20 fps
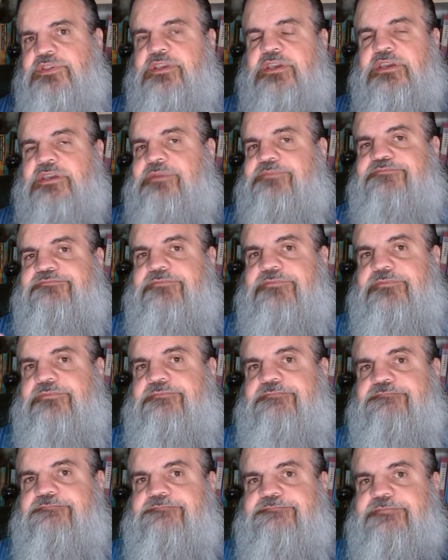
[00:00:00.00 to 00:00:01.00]
say
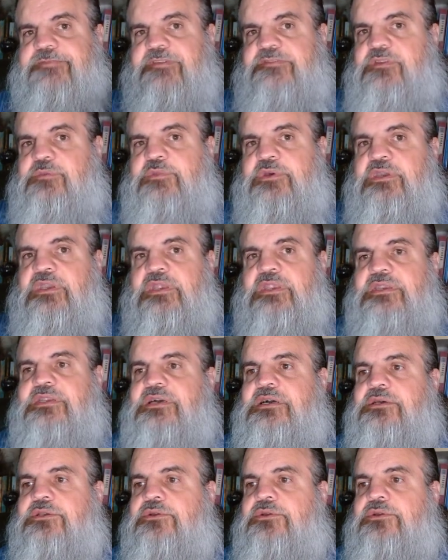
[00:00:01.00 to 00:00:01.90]
$50 million.